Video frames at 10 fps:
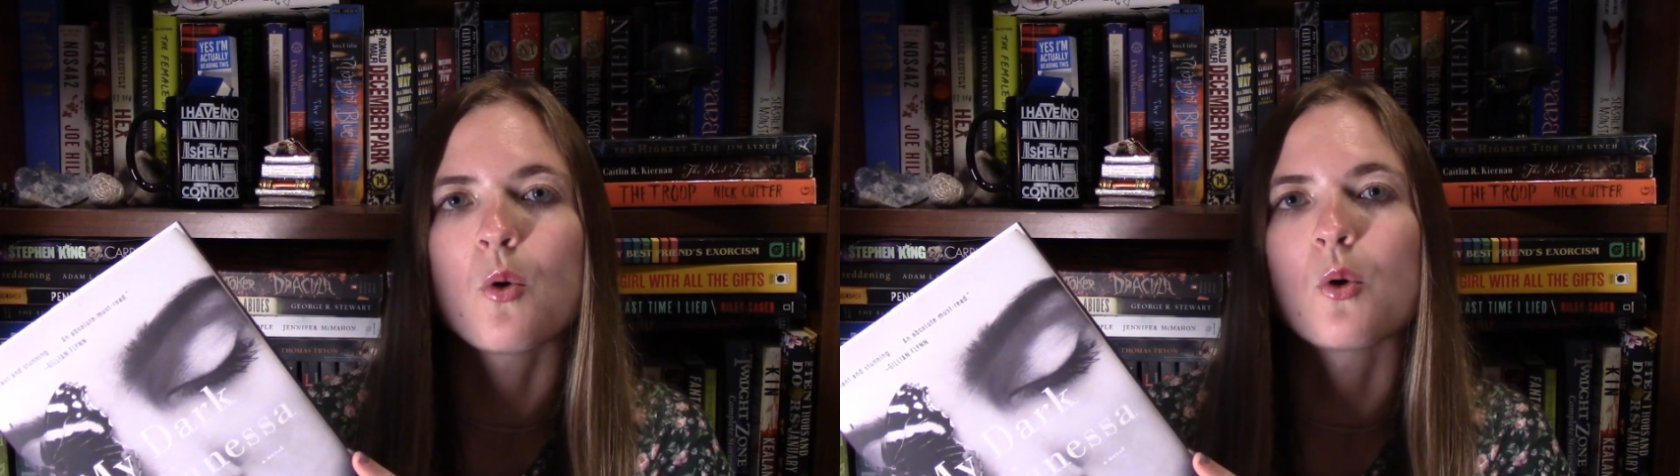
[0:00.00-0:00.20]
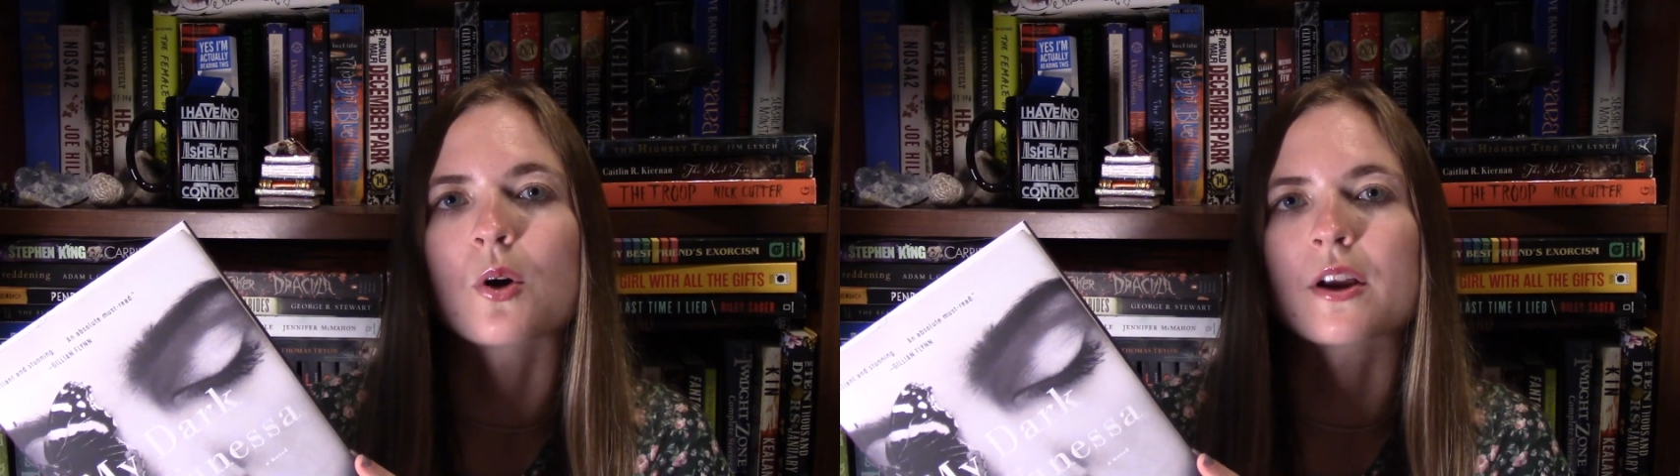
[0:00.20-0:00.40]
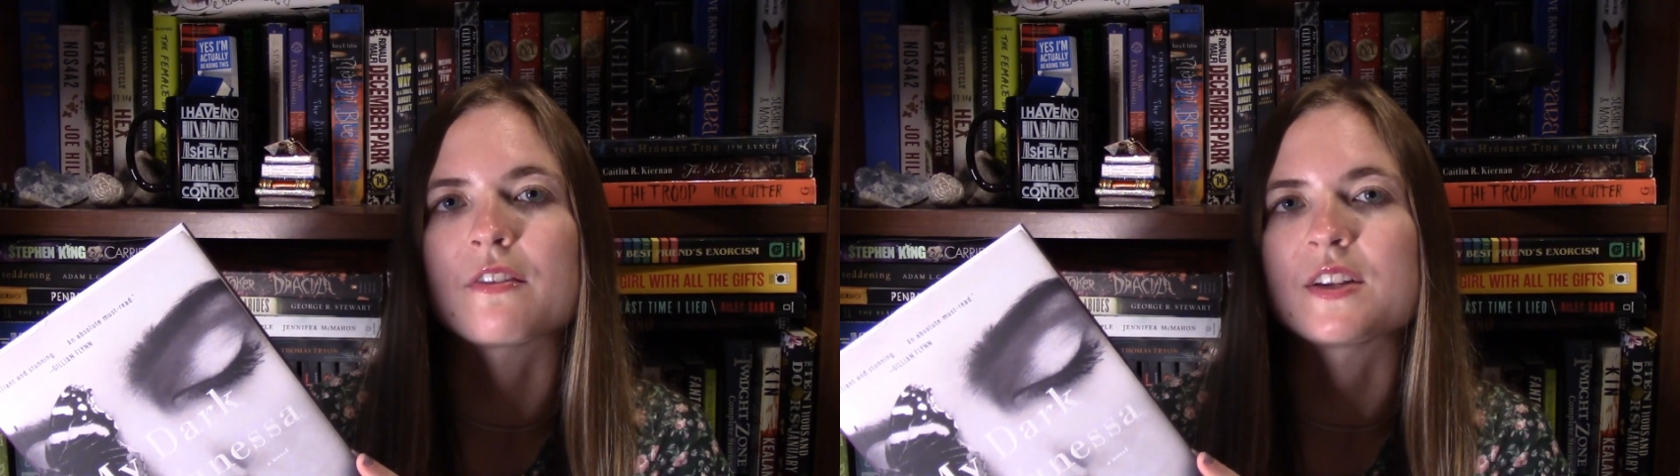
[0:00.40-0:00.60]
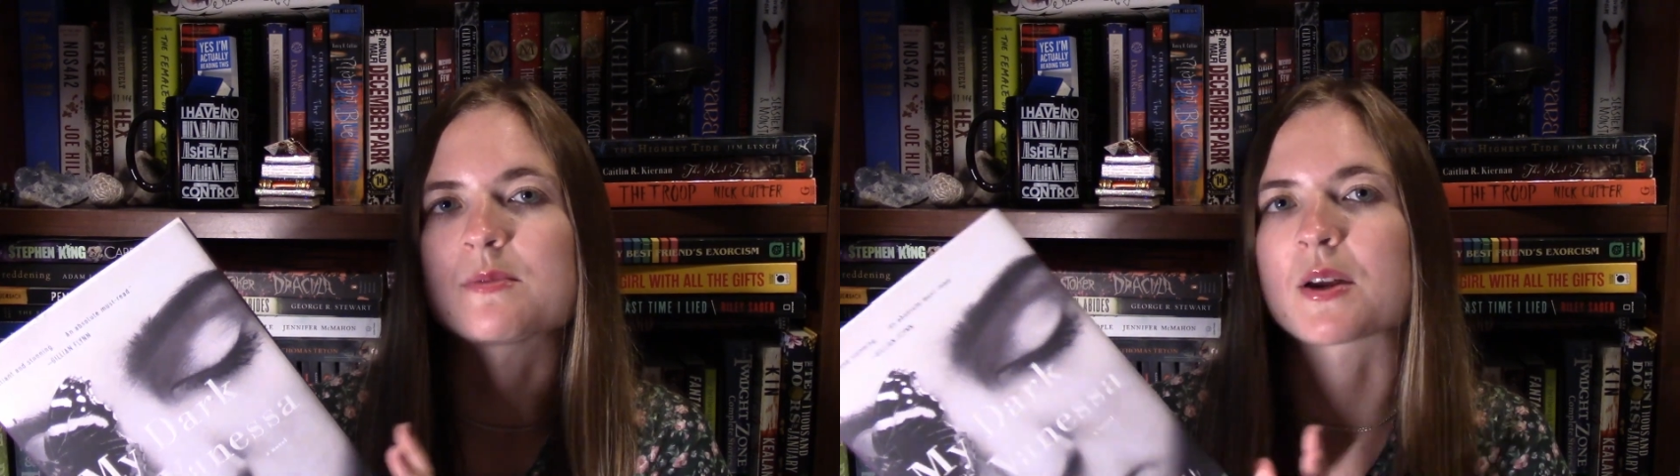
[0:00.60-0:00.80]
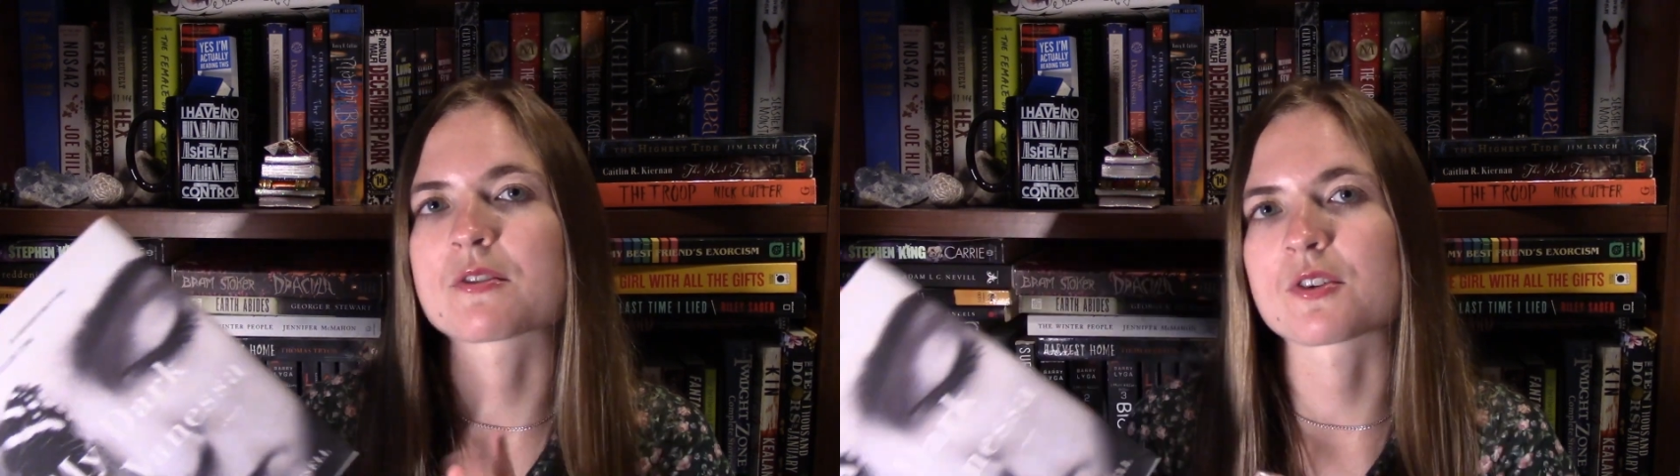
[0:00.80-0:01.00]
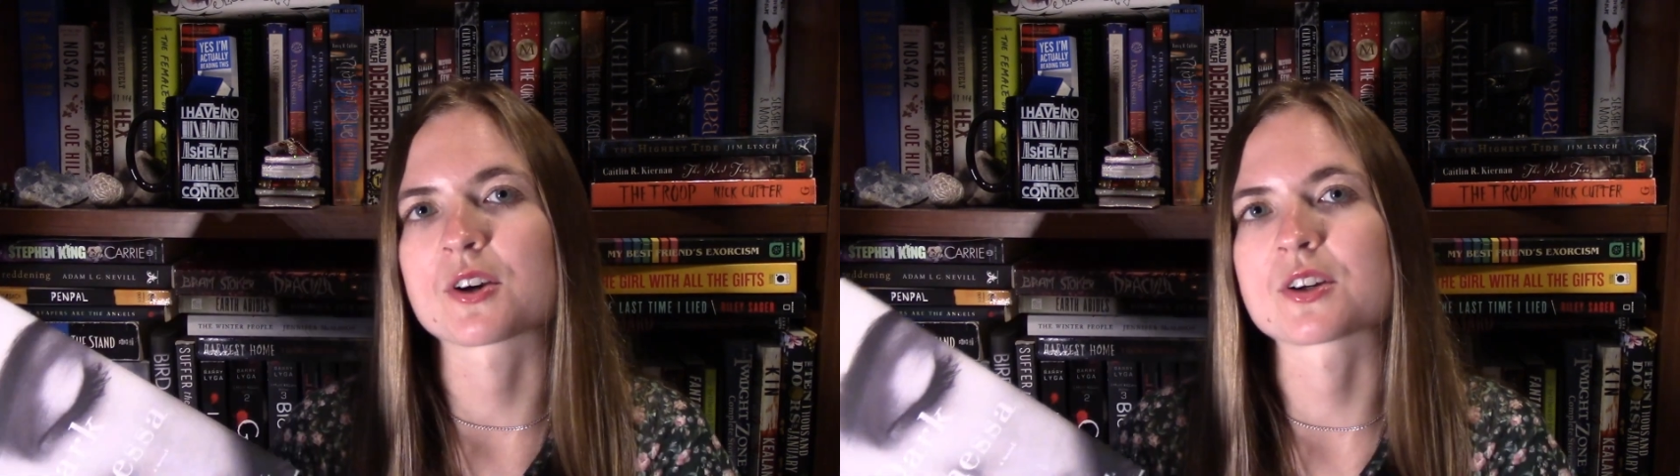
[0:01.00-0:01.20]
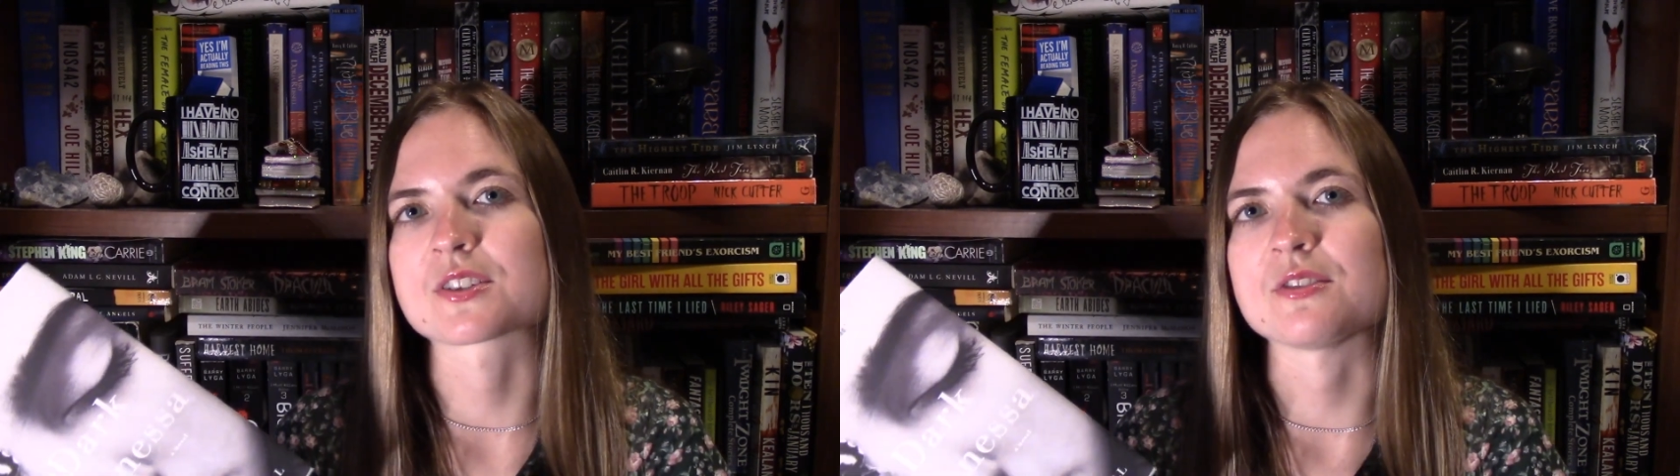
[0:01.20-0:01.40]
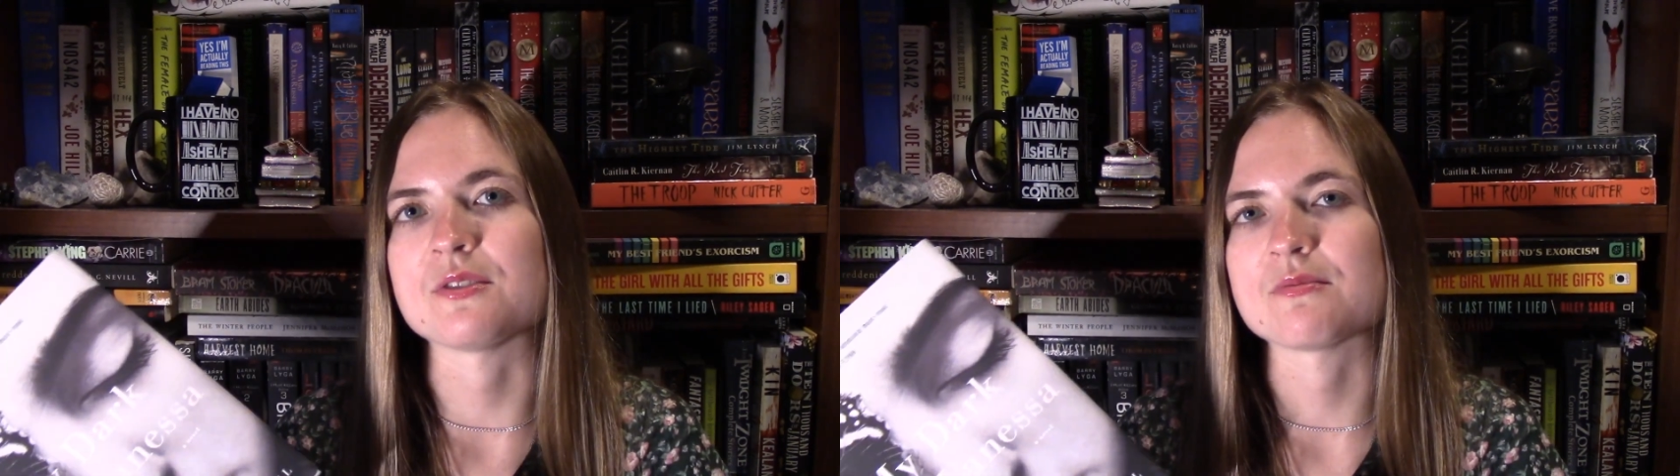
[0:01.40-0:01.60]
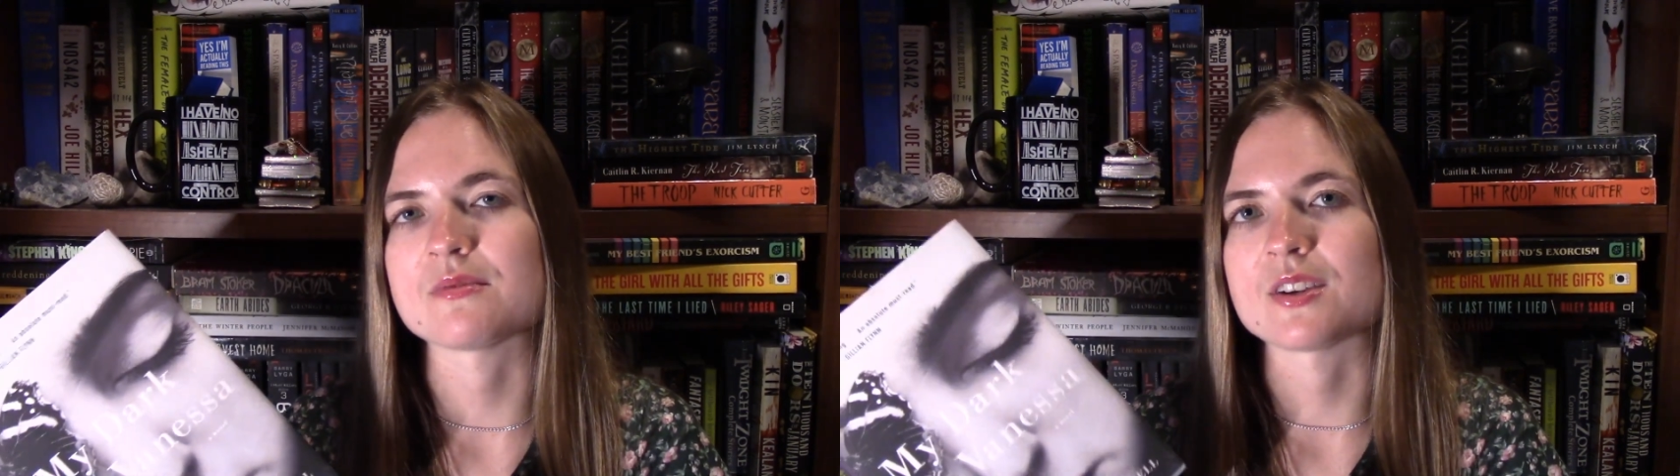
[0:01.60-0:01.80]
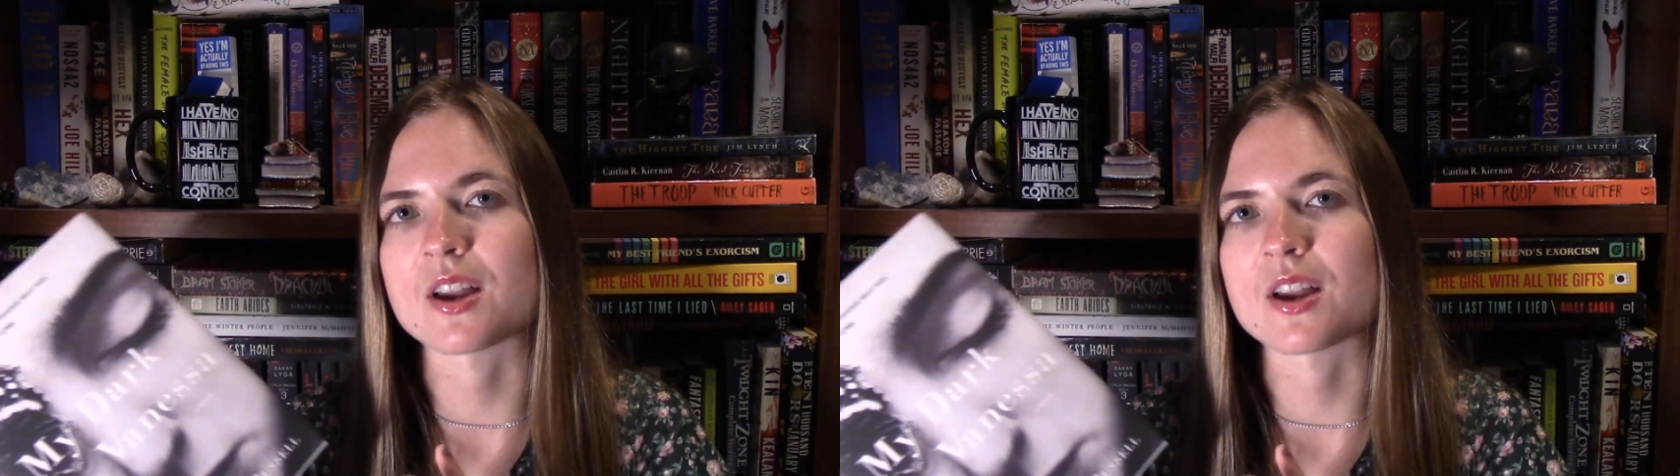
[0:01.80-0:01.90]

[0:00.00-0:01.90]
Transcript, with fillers: or if it's better for her to